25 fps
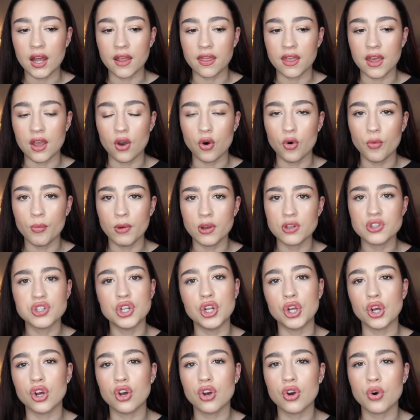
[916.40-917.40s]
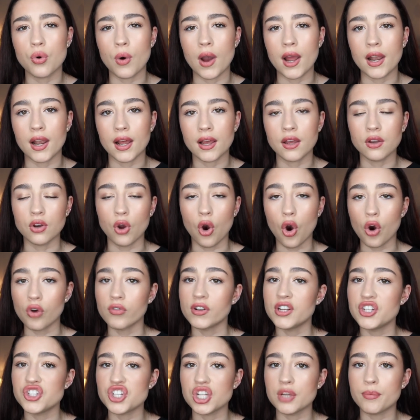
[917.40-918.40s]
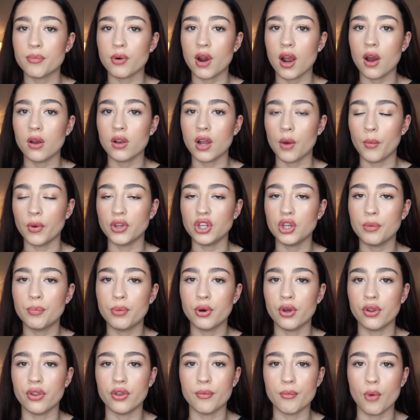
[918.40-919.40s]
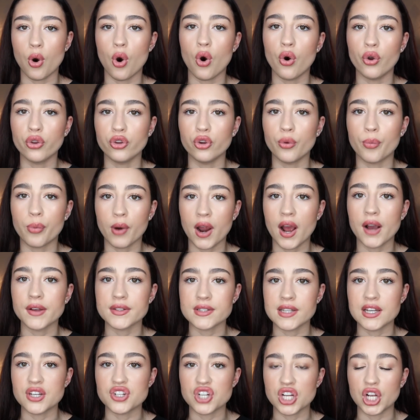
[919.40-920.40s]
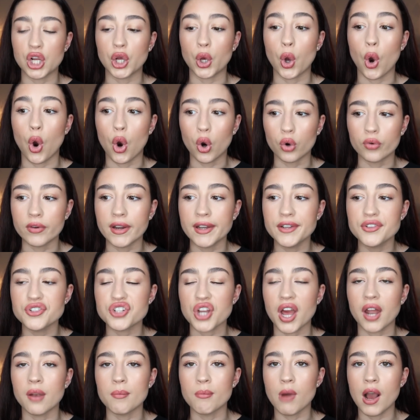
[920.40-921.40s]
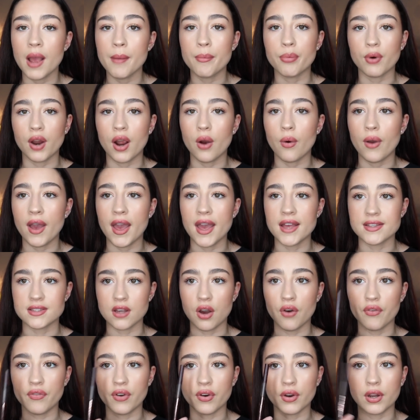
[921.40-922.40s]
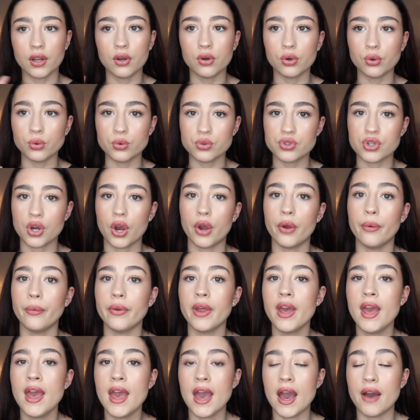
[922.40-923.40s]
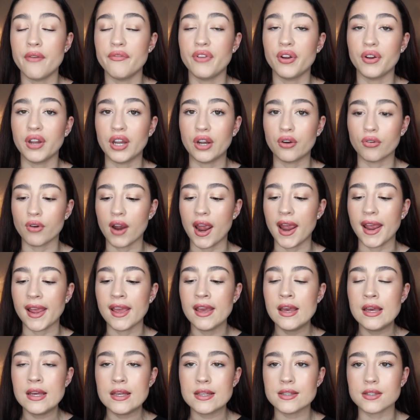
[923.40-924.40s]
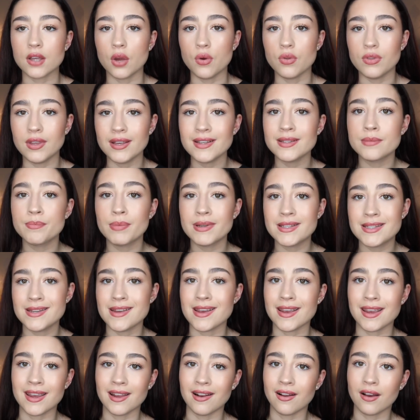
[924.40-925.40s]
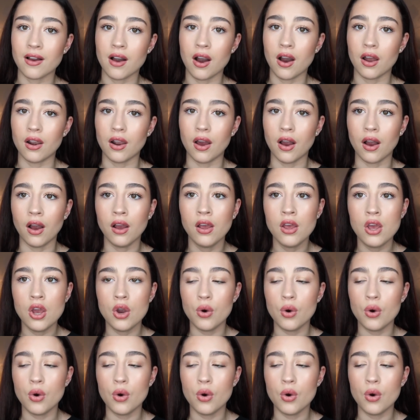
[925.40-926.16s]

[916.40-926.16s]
like they almost look quite like an orangey brown, like when you put them on your brows literally look orange, and my brow hairs are very cool toned and very grey. So this particular colour